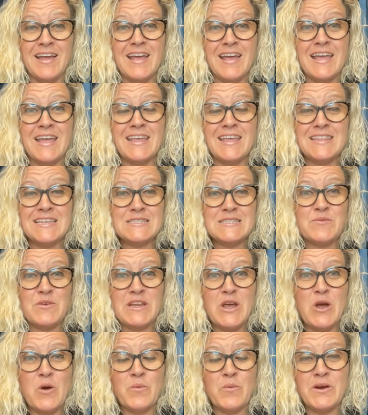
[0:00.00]
In this
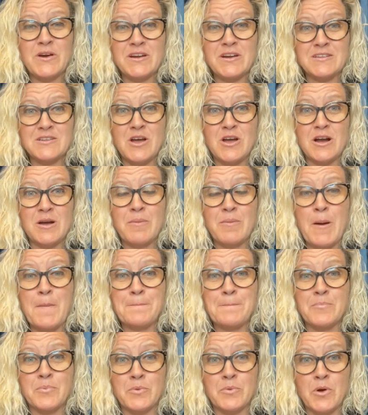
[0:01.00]
video, we're going to talk about
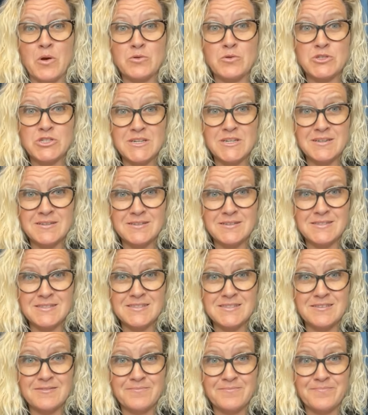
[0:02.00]

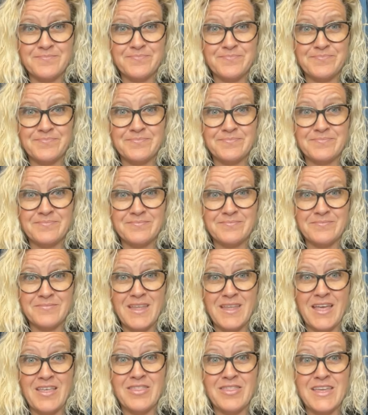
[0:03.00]
brooches
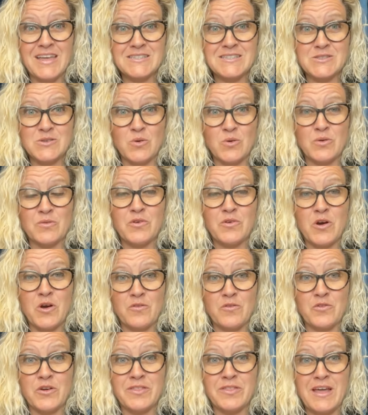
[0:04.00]
that sold for
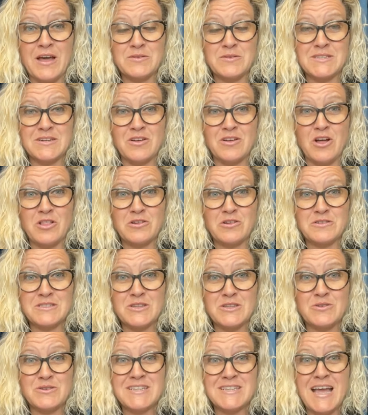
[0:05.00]
over a thousand dollars.
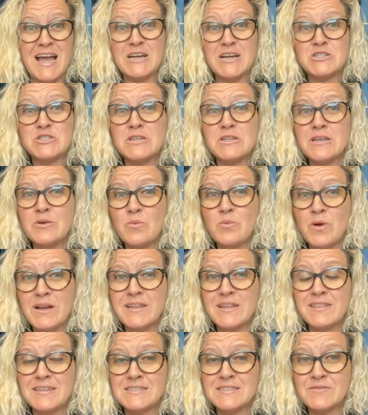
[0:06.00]
There was actually one
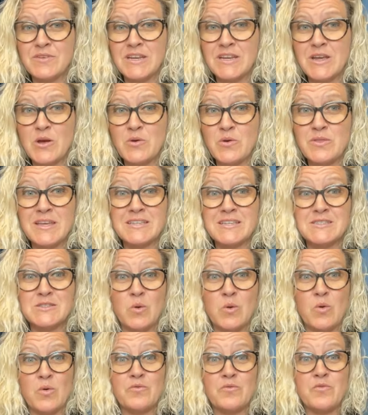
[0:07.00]
in this video that
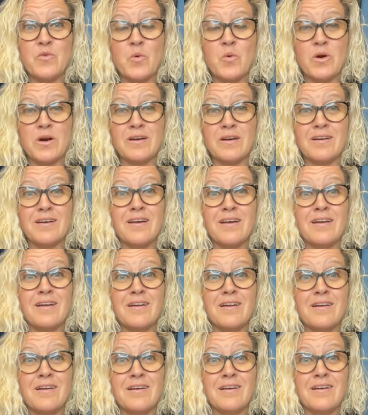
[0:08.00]
sold for
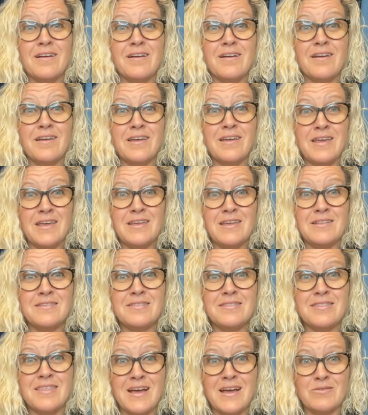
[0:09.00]
eight
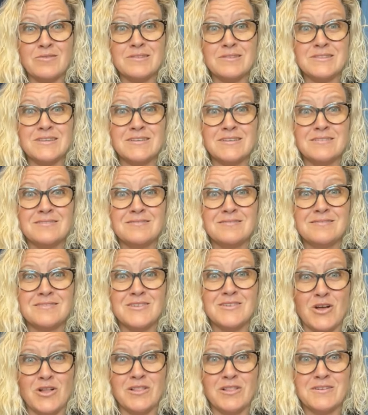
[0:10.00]
thousand
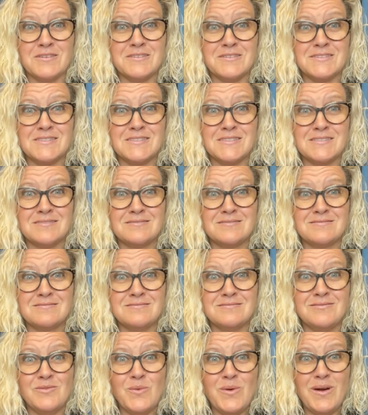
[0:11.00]
dollars.
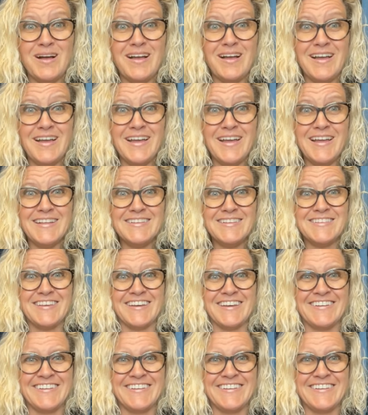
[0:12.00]
What?